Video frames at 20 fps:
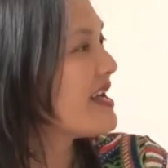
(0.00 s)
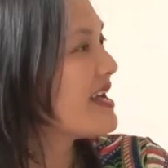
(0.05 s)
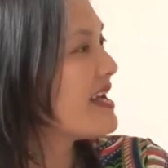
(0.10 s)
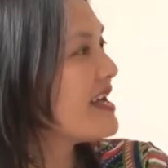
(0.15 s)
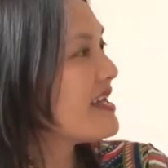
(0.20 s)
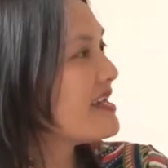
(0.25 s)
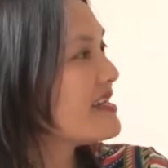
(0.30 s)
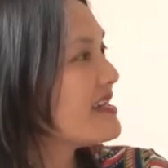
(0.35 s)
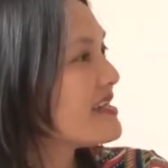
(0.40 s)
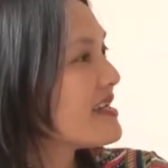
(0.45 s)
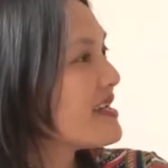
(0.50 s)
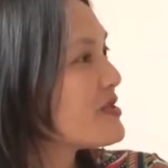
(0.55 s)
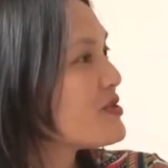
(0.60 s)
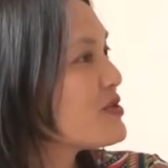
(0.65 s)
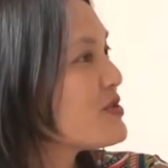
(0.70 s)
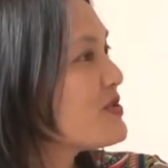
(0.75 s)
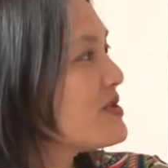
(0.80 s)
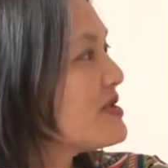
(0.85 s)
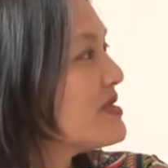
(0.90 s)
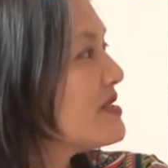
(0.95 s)
and
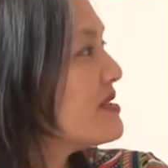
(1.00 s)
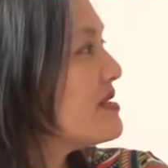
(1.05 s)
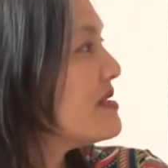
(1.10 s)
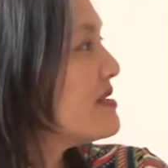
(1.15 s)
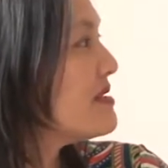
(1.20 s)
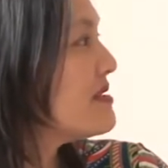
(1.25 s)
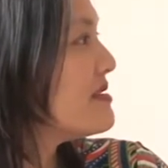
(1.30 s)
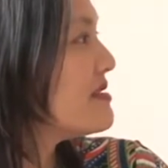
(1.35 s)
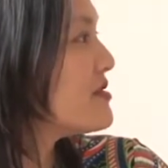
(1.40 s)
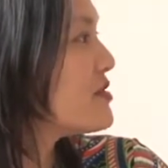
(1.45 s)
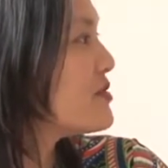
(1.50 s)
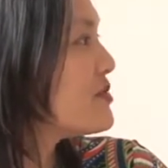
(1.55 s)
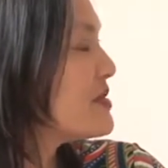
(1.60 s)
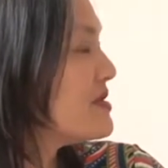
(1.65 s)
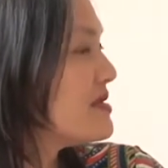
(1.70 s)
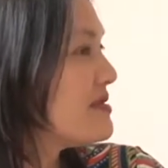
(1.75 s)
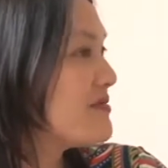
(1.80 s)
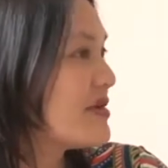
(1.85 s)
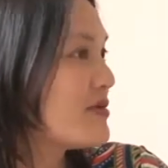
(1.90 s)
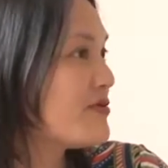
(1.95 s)
to
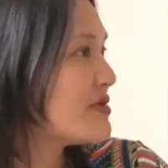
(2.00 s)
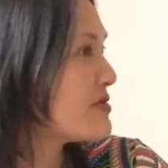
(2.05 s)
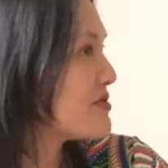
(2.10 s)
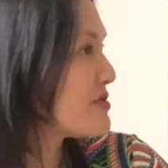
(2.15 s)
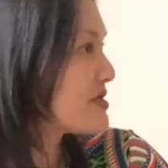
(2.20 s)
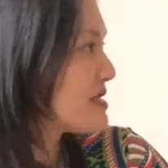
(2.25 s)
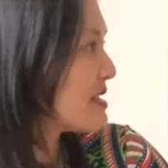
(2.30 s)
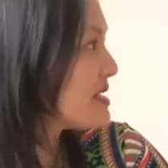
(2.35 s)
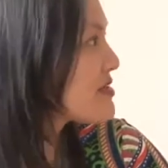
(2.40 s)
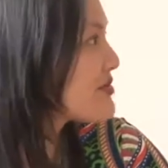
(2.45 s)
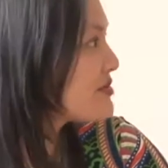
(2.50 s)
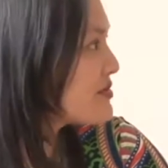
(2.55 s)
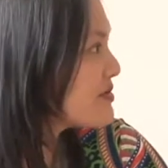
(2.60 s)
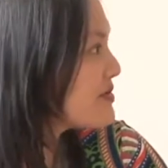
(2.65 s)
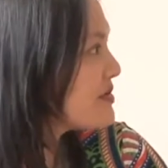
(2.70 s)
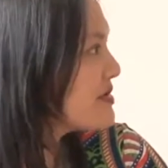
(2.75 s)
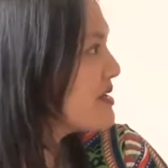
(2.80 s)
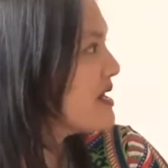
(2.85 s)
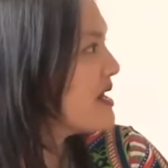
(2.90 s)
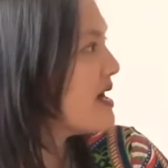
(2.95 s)
be very
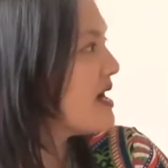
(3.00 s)
successful.